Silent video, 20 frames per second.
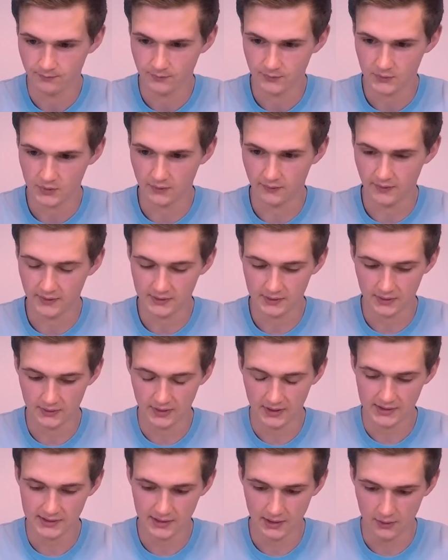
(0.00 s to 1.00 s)
so it fits on
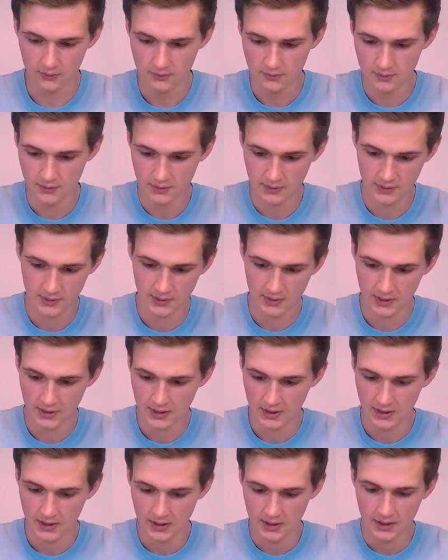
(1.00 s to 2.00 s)
like so.
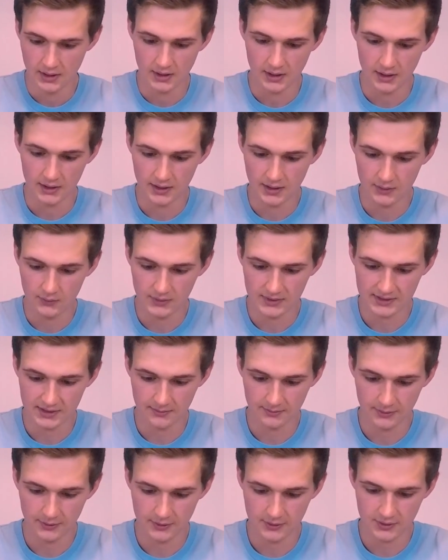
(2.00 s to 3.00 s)
And then we
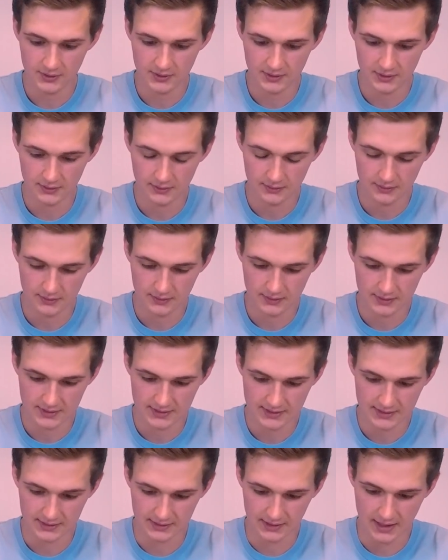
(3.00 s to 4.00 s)
simply just
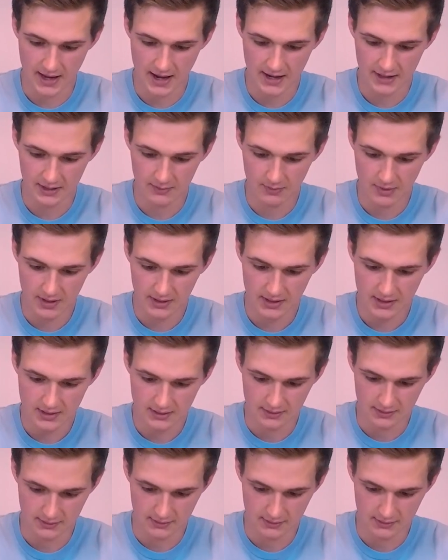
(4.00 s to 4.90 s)
slide the mic in.